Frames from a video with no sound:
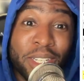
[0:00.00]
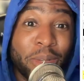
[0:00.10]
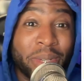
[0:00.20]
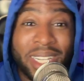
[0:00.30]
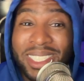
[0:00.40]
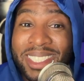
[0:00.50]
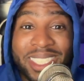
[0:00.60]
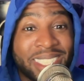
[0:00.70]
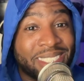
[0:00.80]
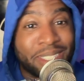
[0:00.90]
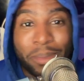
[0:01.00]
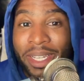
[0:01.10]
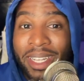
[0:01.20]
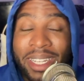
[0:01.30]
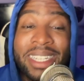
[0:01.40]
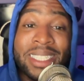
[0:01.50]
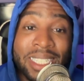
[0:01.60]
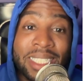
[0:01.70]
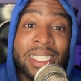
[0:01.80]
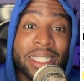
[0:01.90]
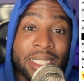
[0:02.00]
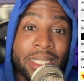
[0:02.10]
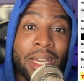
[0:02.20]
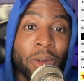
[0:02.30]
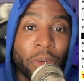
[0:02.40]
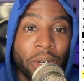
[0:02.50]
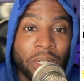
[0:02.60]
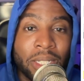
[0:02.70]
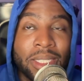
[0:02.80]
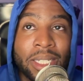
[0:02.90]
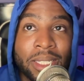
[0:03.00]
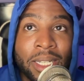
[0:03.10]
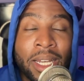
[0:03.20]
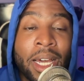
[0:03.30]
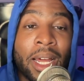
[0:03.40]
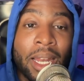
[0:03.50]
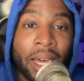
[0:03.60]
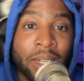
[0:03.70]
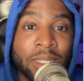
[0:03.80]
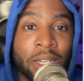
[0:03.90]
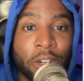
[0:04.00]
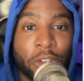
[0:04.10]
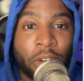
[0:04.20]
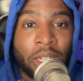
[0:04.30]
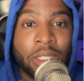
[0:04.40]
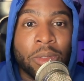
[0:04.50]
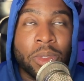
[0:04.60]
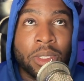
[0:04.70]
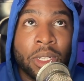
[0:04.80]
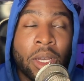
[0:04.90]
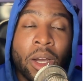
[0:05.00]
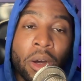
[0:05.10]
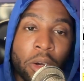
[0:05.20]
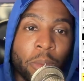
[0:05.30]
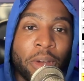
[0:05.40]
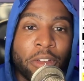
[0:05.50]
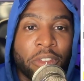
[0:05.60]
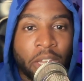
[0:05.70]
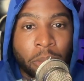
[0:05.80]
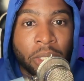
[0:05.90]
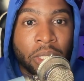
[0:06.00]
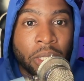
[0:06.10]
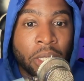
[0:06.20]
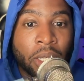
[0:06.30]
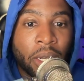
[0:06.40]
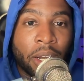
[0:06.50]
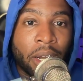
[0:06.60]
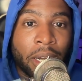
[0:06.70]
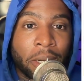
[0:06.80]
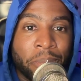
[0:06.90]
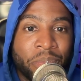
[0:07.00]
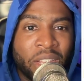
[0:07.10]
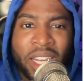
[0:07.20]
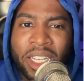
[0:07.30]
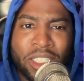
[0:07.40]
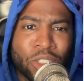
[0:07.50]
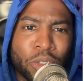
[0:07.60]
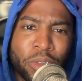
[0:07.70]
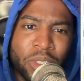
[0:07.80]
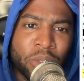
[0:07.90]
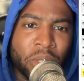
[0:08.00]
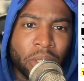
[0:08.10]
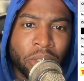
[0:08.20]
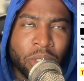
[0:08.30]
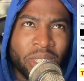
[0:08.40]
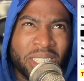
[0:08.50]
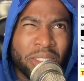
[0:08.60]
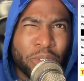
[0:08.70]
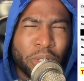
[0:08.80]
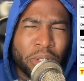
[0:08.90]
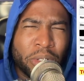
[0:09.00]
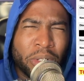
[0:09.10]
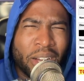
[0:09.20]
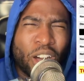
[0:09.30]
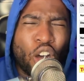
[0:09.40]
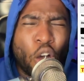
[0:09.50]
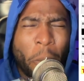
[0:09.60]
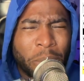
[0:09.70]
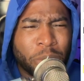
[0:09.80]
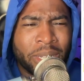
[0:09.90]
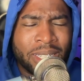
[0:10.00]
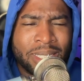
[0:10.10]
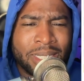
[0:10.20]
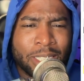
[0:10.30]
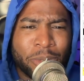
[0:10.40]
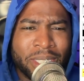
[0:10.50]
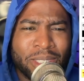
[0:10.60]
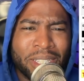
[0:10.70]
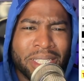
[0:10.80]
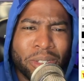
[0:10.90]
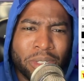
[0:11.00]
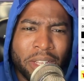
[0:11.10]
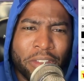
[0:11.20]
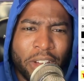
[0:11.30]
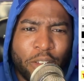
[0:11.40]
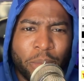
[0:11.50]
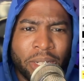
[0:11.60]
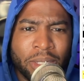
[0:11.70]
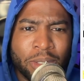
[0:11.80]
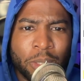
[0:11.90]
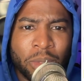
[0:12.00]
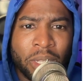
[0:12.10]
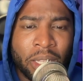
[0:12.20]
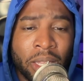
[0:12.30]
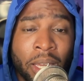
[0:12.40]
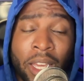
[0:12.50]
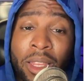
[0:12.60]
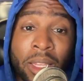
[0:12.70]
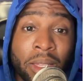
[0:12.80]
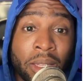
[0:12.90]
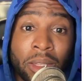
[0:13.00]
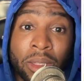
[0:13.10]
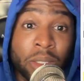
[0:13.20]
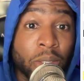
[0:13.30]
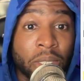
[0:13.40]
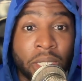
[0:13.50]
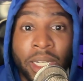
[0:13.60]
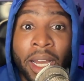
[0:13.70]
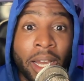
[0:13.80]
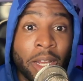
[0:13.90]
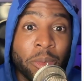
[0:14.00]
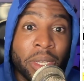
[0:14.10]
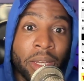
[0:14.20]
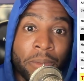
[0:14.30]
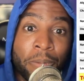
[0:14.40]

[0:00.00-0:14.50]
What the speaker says: but I just, man, it takes a lot of work. It takes a lot of sacrifice. It was hard on my family. I couldn't do it for too long. So I almost made it to 6 months. So I think it was like 5 months or something like that. And then literally, God, man,